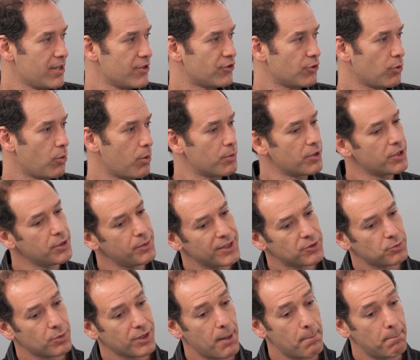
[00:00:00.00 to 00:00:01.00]
So what we're doing
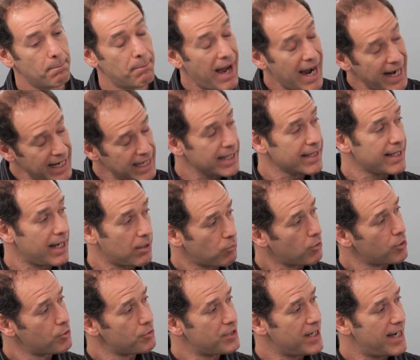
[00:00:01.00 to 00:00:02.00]
is we're combining that
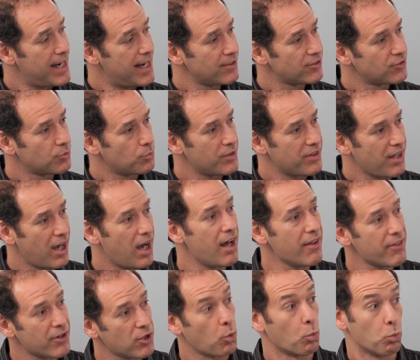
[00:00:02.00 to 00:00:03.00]
road test with
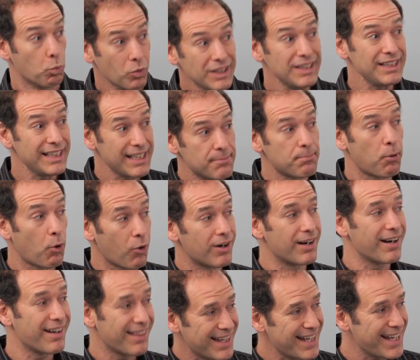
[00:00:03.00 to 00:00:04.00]
other really
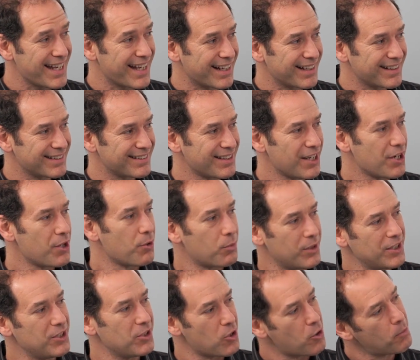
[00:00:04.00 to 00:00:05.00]
important things
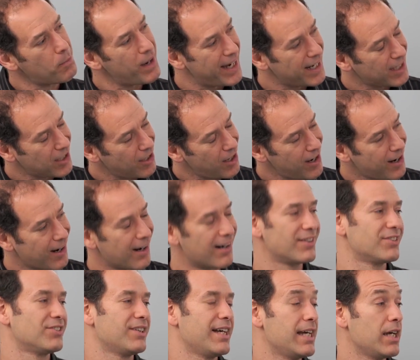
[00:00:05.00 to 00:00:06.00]
when you go buy a
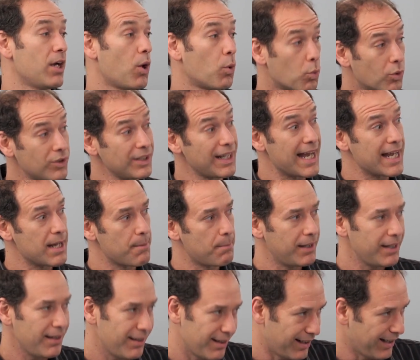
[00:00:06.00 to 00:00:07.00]
car, say
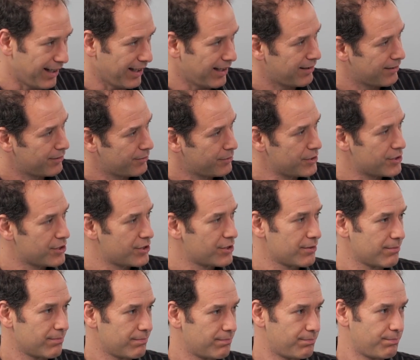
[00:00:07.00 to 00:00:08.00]
reliability,
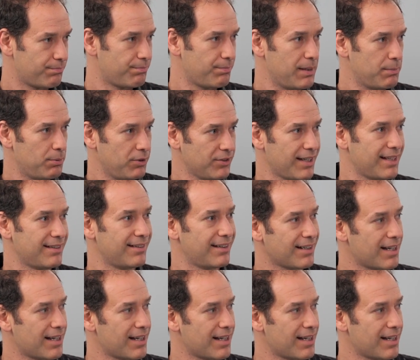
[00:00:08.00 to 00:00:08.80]
which people tend